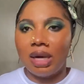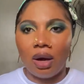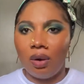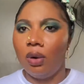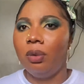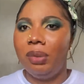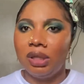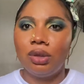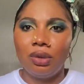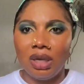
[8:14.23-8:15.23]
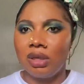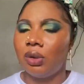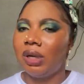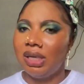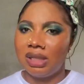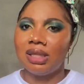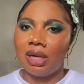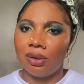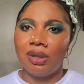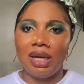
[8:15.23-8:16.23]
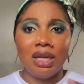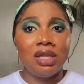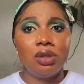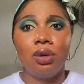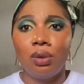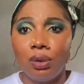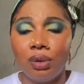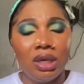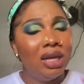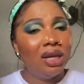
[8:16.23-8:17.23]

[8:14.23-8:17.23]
alcohol-based toners or cleansers out there is not good.